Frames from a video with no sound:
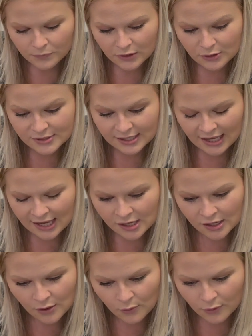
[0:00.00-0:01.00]
Using
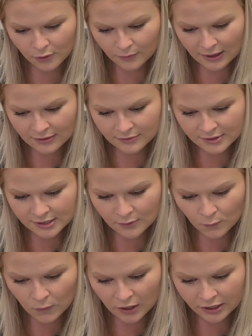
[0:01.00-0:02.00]
in or around
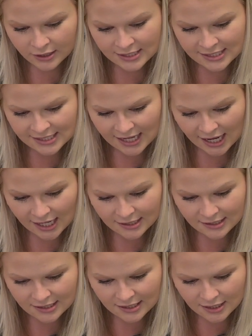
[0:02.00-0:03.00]
water and sand.